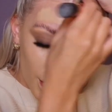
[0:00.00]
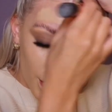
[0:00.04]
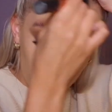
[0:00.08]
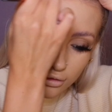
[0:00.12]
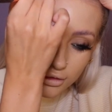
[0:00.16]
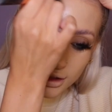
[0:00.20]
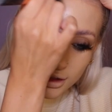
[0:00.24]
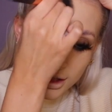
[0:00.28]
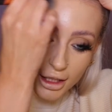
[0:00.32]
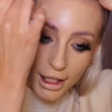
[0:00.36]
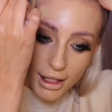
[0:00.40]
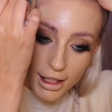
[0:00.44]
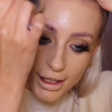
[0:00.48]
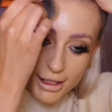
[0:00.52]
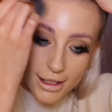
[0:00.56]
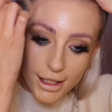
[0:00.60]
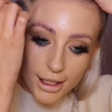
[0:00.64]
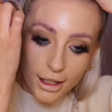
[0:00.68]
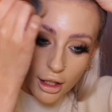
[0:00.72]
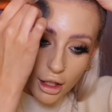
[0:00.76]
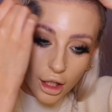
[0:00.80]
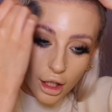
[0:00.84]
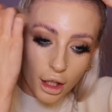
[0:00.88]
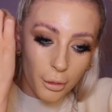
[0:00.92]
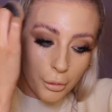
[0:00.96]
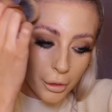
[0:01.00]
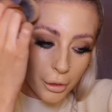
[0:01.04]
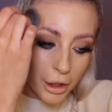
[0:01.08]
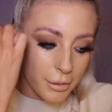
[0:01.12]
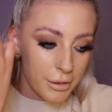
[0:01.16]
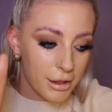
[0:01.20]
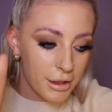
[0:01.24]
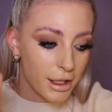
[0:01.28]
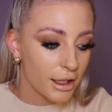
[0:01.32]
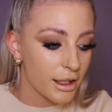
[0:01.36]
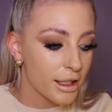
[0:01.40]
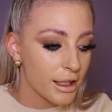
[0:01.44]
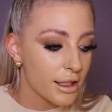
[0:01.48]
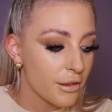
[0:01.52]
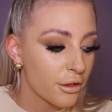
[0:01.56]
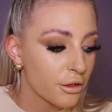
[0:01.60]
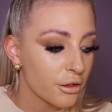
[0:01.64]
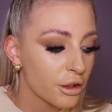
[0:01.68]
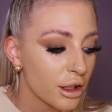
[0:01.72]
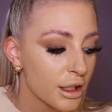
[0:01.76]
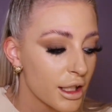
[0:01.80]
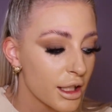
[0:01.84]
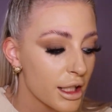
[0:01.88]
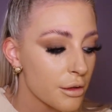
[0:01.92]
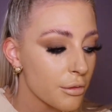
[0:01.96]
don't really like silicone primers. Like, I've
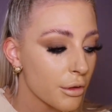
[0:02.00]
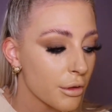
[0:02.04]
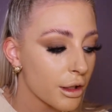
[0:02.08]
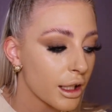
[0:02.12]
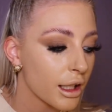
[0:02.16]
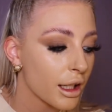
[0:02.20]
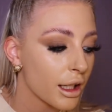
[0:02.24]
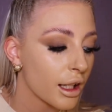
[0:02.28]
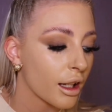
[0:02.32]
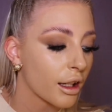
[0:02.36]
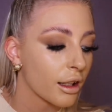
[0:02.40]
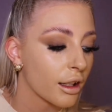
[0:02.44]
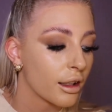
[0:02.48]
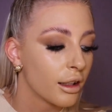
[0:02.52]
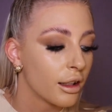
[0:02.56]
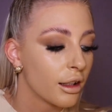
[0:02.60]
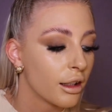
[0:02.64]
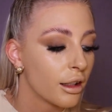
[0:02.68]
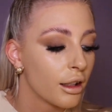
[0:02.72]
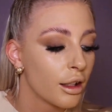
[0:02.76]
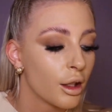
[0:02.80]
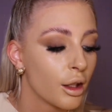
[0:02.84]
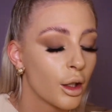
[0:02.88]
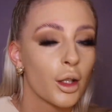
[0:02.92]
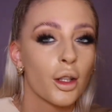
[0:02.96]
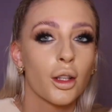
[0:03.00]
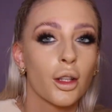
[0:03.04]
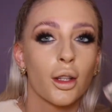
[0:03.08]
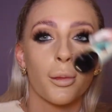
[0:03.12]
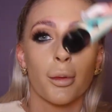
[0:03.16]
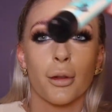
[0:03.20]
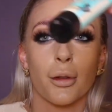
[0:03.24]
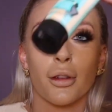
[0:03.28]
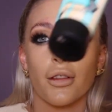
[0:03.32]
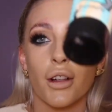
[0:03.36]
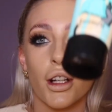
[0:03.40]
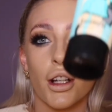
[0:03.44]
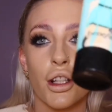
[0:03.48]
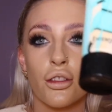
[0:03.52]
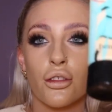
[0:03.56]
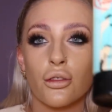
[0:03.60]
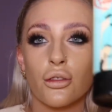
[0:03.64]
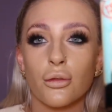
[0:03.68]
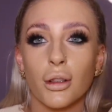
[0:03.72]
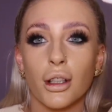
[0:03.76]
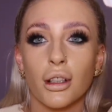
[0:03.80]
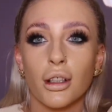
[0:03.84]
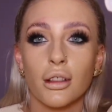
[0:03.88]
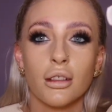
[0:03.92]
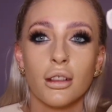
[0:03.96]
got this one here, the professional
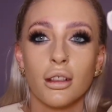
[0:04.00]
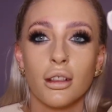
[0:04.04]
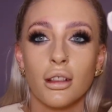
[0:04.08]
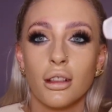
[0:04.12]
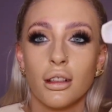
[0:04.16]
one.